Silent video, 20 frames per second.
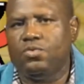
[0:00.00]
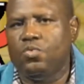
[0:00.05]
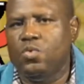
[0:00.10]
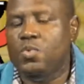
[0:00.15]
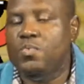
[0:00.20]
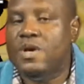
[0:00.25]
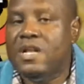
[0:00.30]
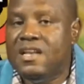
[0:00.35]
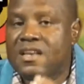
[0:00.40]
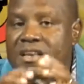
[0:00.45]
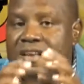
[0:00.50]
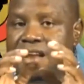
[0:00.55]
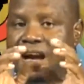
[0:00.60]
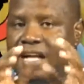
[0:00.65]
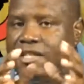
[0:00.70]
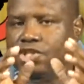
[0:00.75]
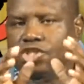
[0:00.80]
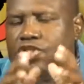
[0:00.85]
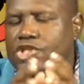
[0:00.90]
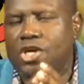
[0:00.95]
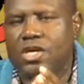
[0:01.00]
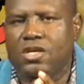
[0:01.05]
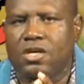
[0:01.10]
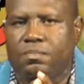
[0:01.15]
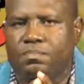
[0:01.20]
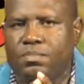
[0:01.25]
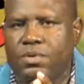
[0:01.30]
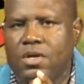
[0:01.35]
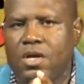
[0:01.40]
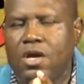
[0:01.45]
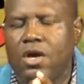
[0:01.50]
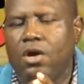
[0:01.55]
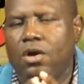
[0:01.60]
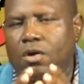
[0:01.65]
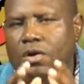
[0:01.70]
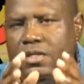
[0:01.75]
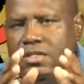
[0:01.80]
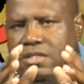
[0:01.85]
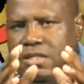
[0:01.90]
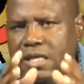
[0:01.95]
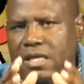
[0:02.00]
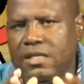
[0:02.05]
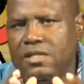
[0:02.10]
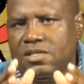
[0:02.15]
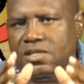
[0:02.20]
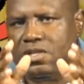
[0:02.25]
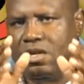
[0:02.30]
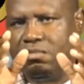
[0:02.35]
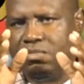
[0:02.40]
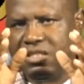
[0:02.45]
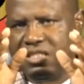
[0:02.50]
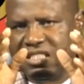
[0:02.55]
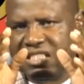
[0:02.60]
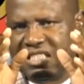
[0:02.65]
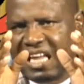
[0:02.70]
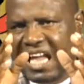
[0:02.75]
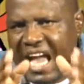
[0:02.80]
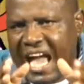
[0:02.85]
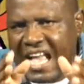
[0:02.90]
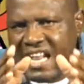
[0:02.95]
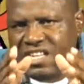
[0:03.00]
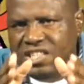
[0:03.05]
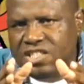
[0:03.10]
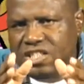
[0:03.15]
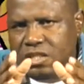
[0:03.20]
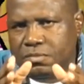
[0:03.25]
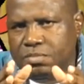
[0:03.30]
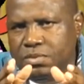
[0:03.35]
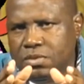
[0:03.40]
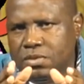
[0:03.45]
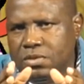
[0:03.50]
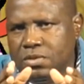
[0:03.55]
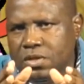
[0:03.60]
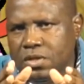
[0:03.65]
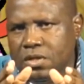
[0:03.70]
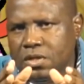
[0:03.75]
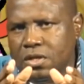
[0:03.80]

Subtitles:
We will not shut up until some tangible